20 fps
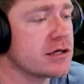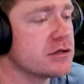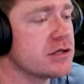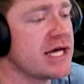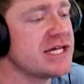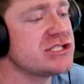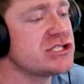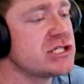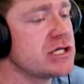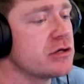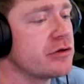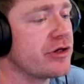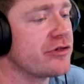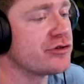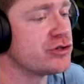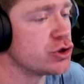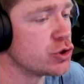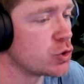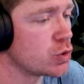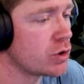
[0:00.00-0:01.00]

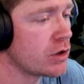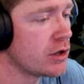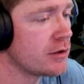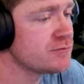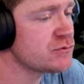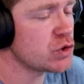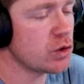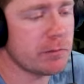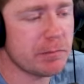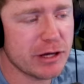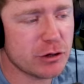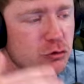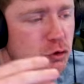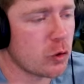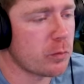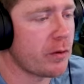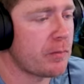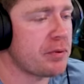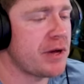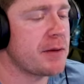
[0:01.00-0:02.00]
Glacialith, do to a big
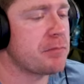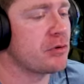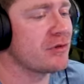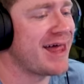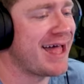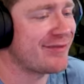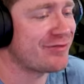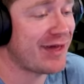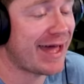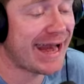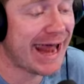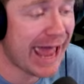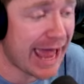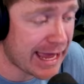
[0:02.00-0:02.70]
group of people like that?